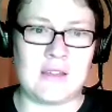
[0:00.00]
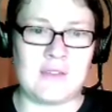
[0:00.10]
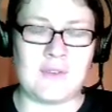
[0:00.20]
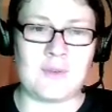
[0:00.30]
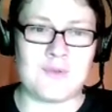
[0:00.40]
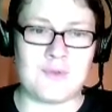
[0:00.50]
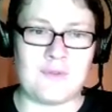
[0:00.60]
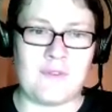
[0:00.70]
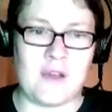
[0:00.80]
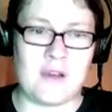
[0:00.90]
social
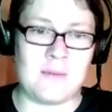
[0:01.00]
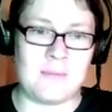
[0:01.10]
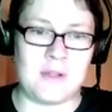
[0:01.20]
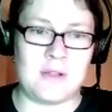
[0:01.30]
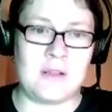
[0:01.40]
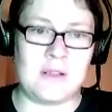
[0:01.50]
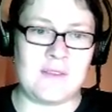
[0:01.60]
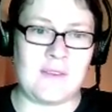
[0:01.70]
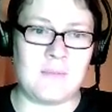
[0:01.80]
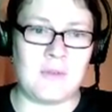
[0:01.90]
environment,
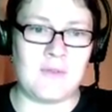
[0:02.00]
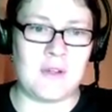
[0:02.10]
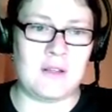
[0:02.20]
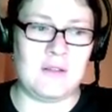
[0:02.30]
some of it